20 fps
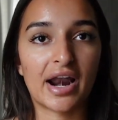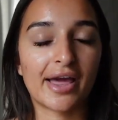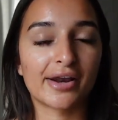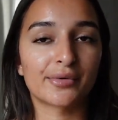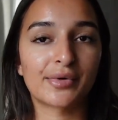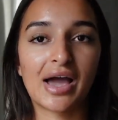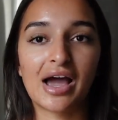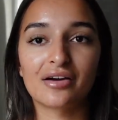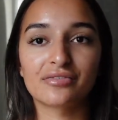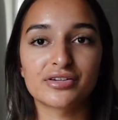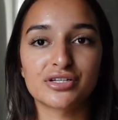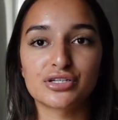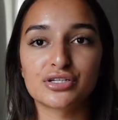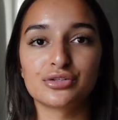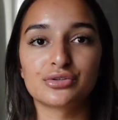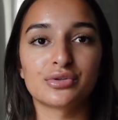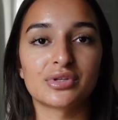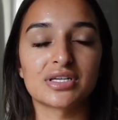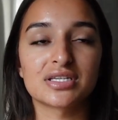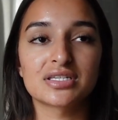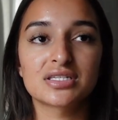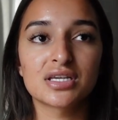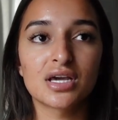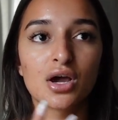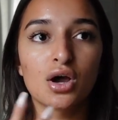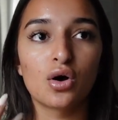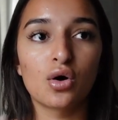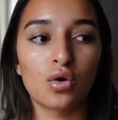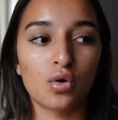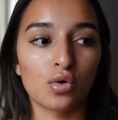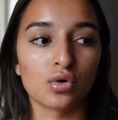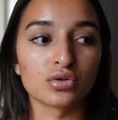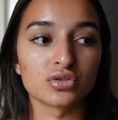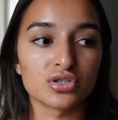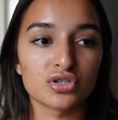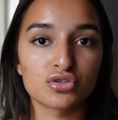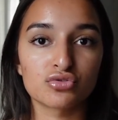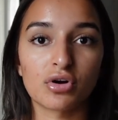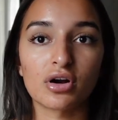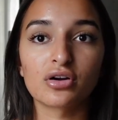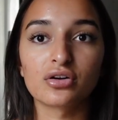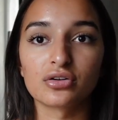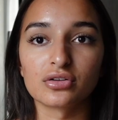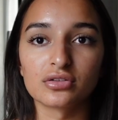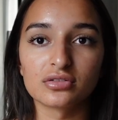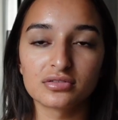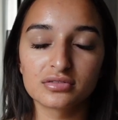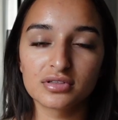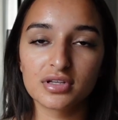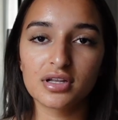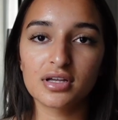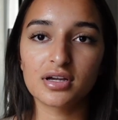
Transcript: I don't have to do this whole struggle.